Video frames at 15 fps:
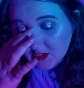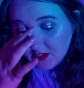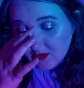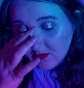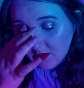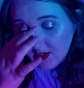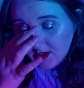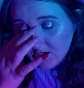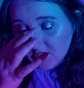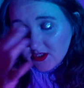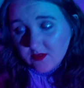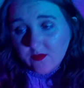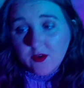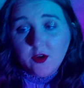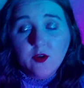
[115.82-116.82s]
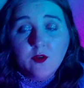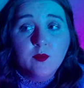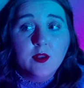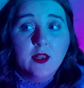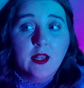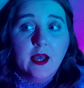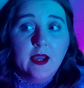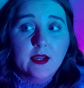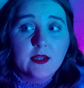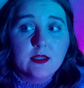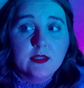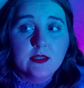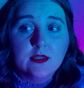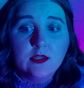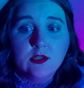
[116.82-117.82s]
So yeah, just very
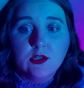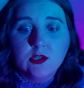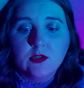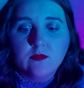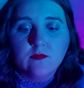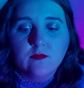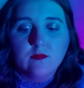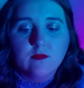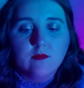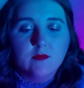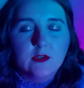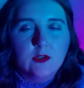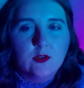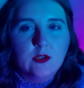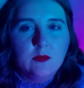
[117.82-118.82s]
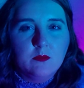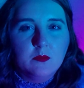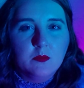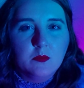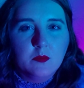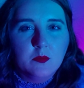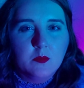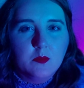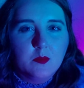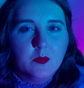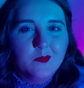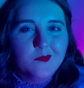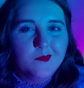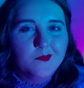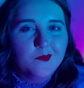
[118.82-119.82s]
relaxed year. Very
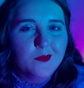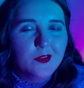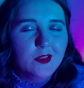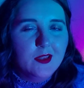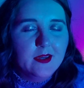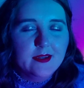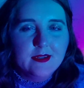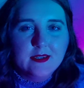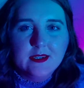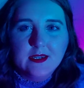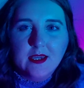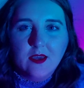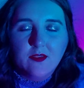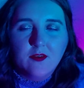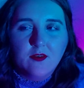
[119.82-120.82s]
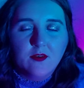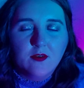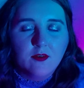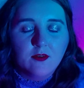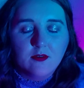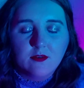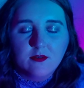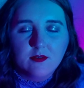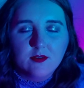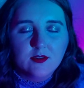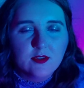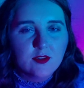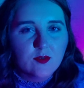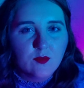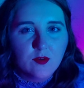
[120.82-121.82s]
blend together
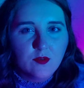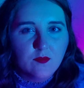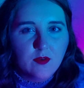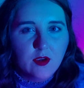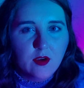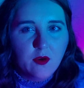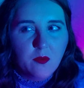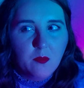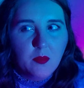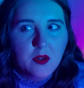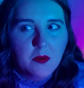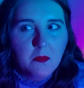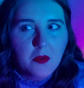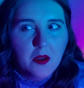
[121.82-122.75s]
sort of year, but